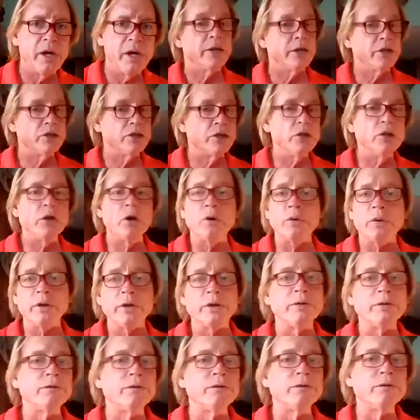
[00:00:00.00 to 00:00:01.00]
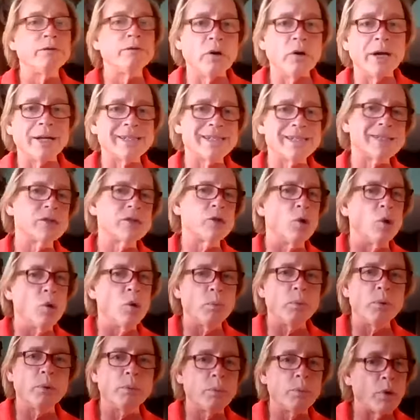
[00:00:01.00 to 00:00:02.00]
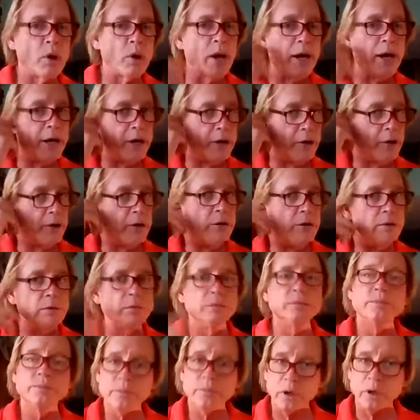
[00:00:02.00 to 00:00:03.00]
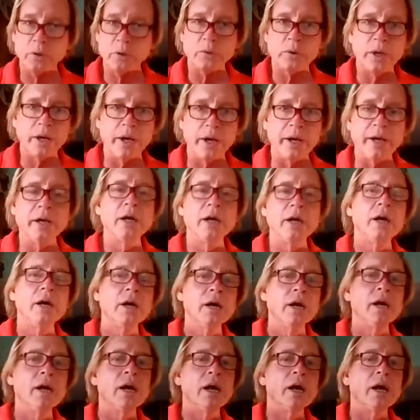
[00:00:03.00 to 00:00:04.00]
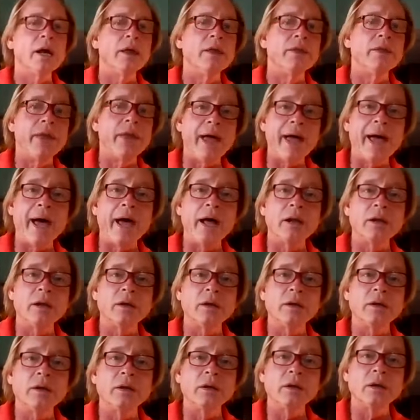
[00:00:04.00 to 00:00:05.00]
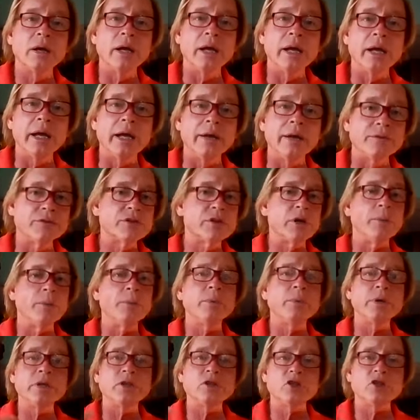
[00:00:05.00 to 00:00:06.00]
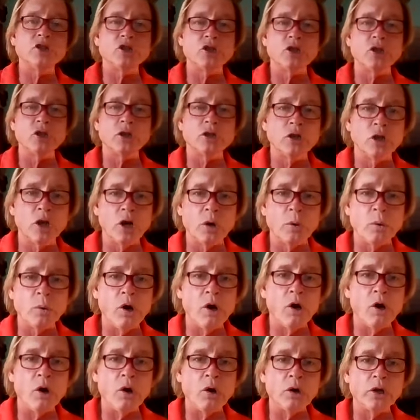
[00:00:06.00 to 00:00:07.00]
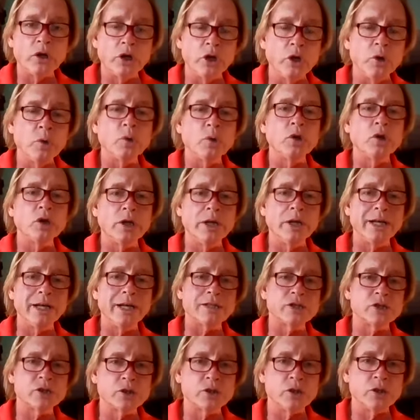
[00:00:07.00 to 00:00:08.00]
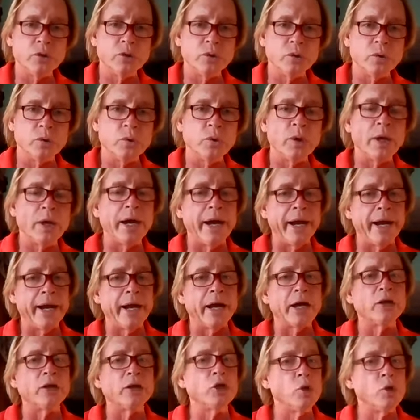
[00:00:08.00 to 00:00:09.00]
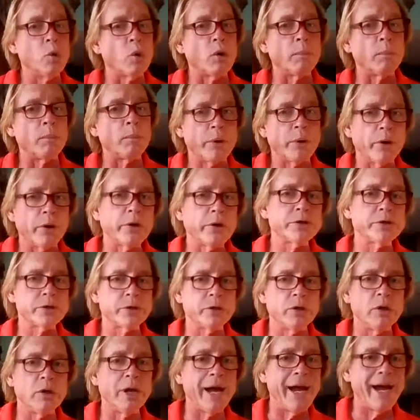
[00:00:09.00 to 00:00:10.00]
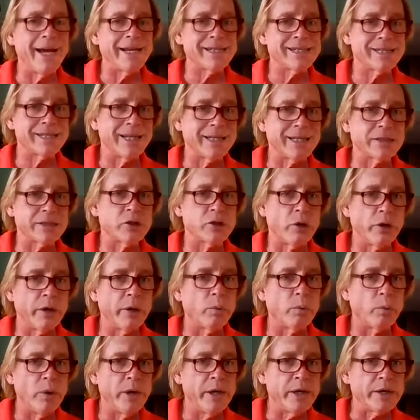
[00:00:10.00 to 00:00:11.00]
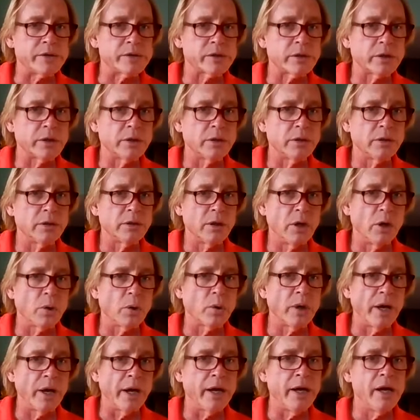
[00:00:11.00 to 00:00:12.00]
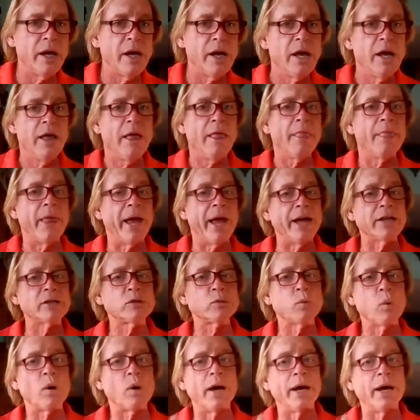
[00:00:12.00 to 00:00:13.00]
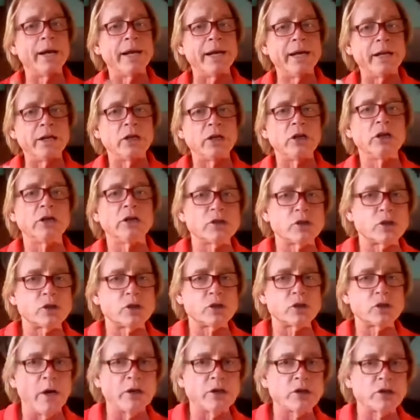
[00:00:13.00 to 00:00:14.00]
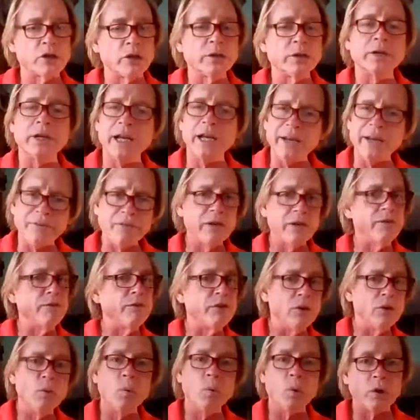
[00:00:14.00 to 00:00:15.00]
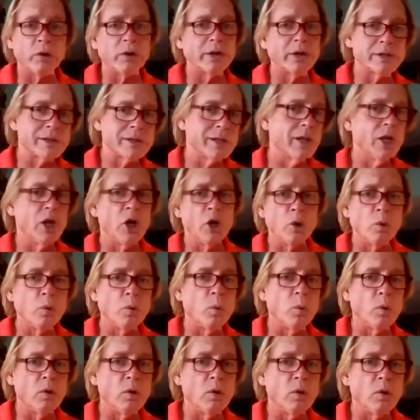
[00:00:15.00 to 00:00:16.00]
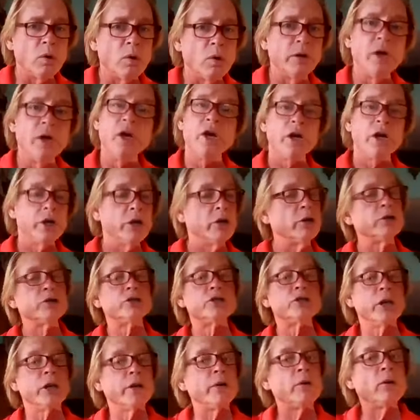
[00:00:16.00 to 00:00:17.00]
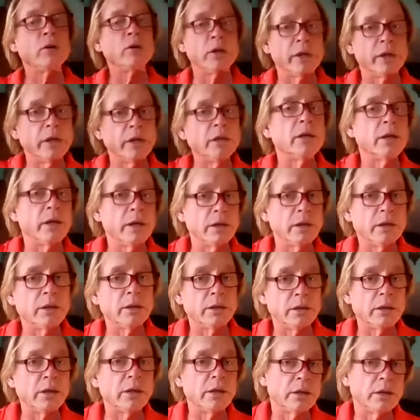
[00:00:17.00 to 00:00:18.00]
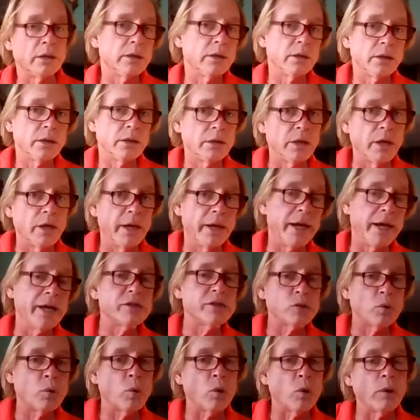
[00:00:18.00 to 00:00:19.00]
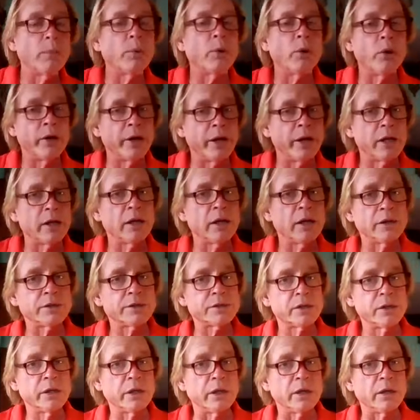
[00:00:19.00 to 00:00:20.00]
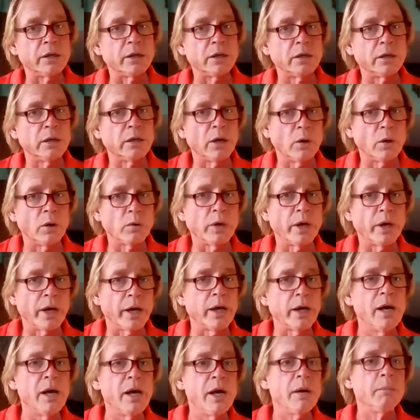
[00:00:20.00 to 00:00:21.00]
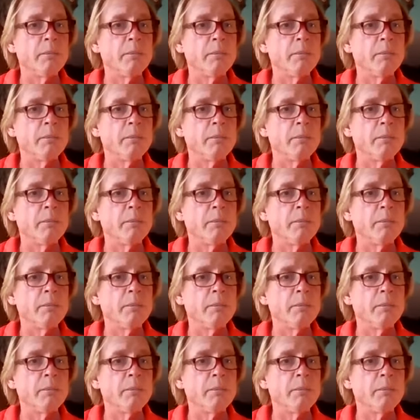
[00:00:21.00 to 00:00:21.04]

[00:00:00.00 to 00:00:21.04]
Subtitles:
Did you know that if you're a sole proprietor, okay, that if something should go wrong, you could get sued and your personal assets are at risk? Okay. That's why in construction, even if you work as a lone wolf, you're generally an S corp or an LLC. Okay.